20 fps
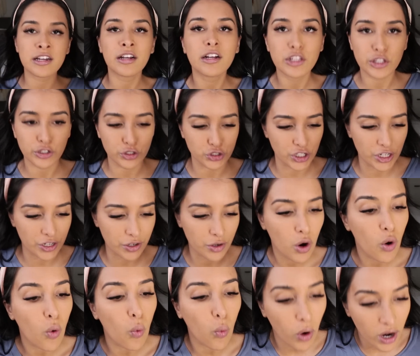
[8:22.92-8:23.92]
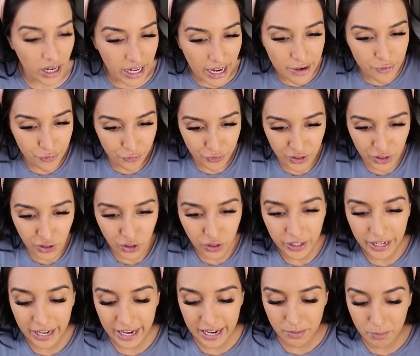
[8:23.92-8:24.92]
conclusion, what I
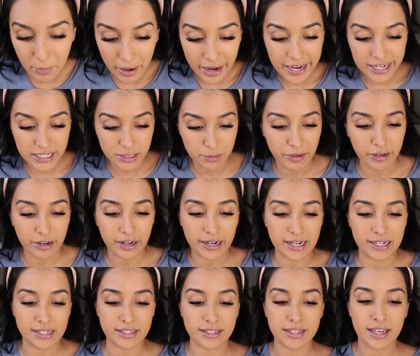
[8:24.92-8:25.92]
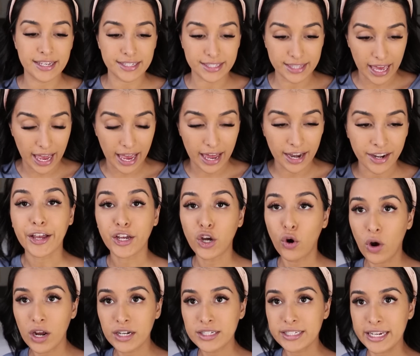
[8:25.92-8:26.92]
feel in my experience is that I
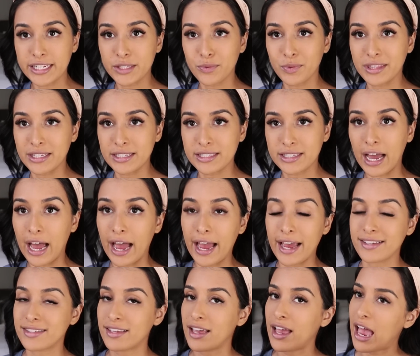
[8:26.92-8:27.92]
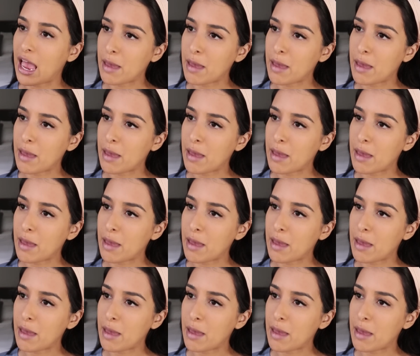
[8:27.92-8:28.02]
go on dates with these guys.